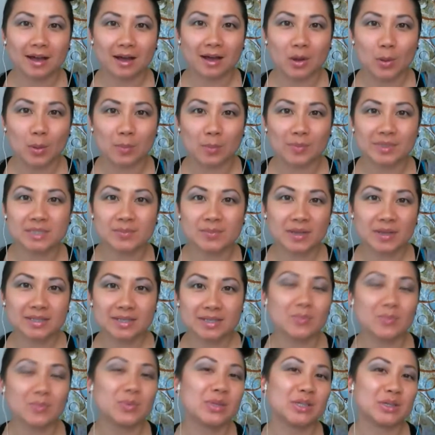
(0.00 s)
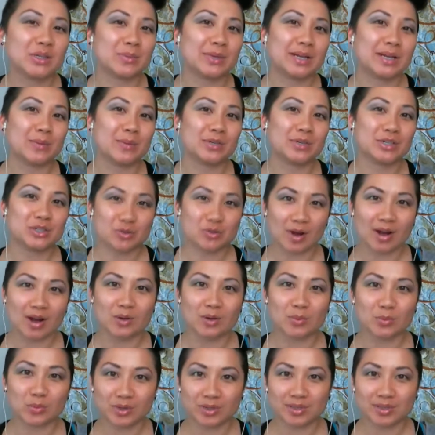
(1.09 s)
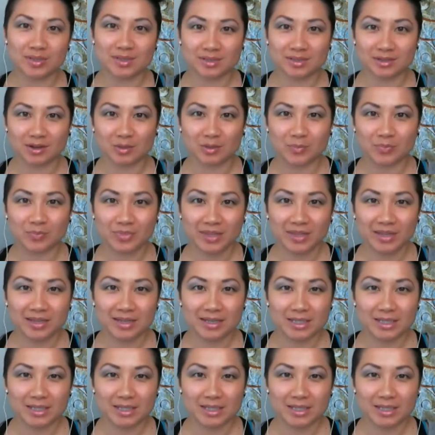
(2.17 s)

I'm going to spice it up a little bit. I'm going to try to put some